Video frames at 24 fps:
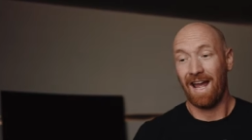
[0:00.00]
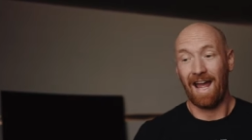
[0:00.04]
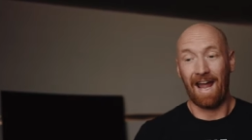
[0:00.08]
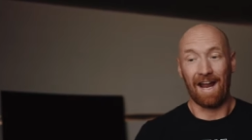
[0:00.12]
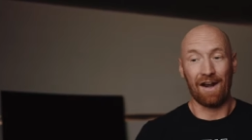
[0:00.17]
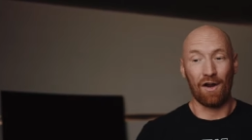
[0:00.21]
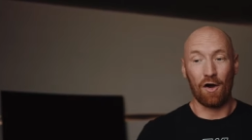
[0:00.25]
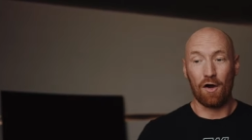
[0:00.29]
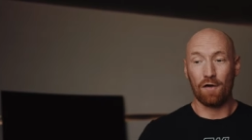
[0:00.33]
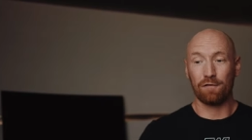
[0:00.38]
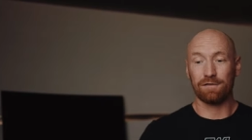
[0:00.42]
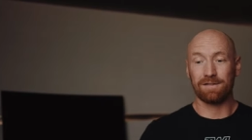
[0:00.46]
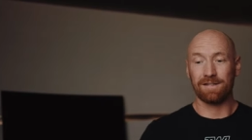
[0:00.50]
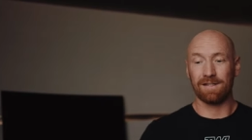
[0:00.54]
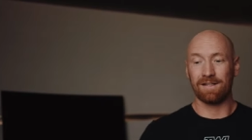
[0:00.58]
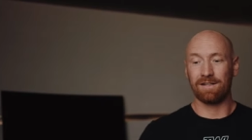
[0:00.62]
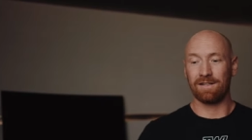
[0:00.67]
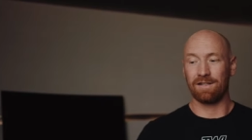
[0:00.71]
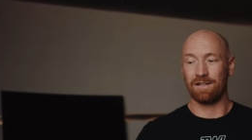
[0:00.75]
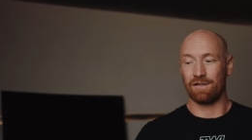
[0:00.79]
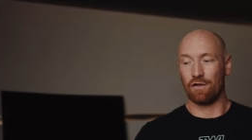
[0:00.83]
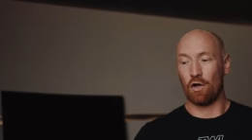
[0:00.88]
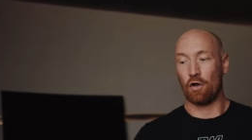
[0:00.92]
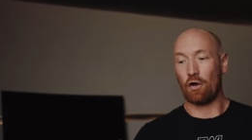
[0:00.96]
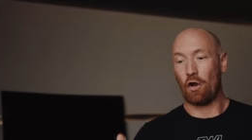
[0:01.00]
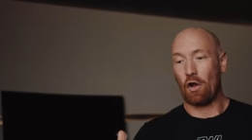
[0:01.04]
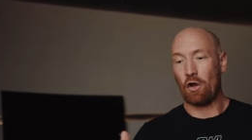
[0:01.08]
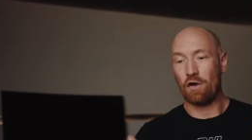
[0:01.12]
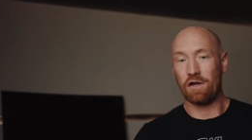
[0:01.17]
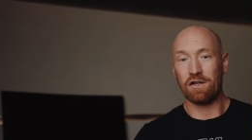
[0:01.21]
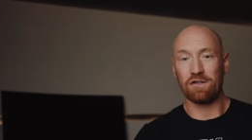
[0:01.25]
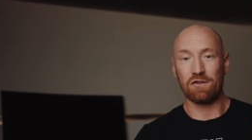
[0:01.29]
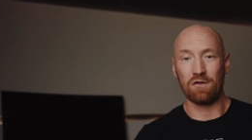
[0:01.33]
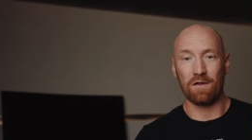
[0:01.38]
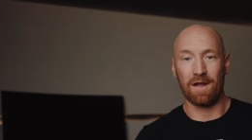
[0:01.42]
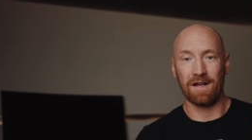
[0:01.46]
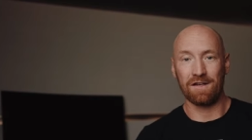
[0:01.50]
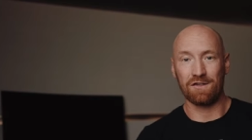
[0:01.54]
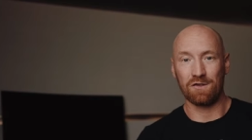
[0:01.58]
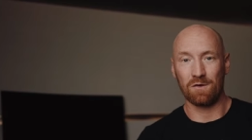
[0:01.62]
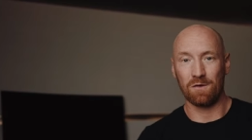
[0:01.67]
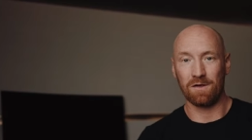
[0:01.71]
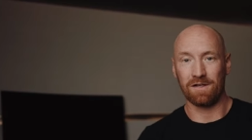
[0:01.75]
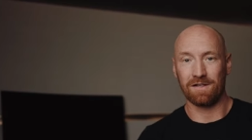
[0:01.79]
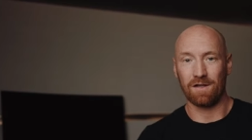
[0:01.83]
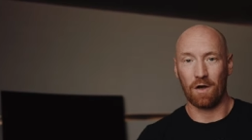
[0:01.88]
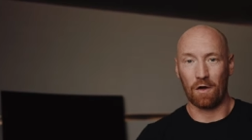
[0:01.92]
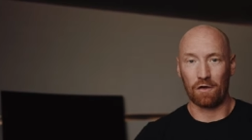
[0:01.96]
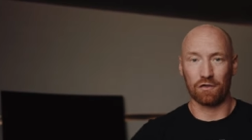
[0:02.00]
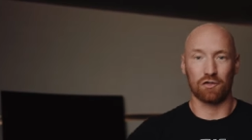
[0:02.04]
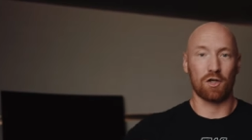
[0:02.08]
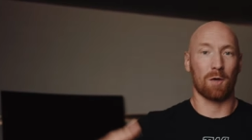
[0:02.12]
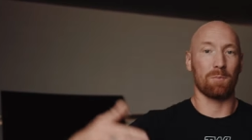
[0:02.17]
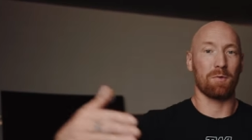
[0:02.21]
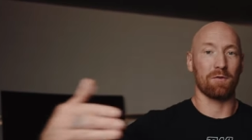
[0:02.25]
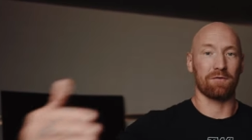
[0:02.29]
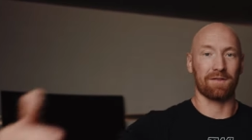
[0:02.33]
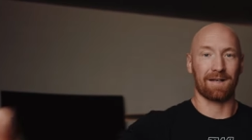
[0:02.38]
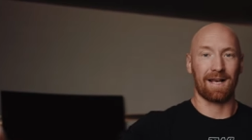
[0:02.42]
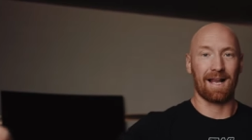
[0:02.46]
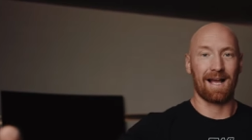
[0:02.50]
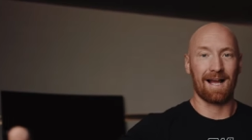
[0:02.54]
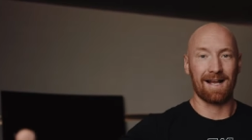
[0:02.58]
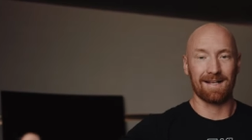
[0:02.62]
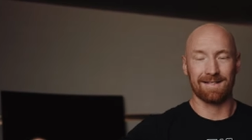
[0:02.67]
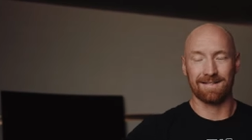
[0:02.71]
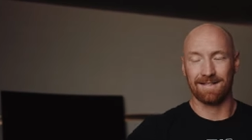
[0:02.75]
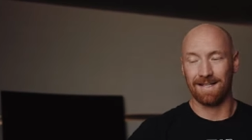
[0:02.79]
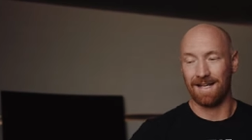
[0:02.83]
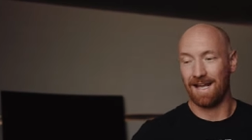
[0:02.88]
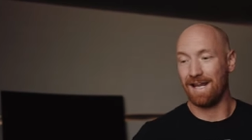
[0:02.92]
and often, not only do they do it on top of class,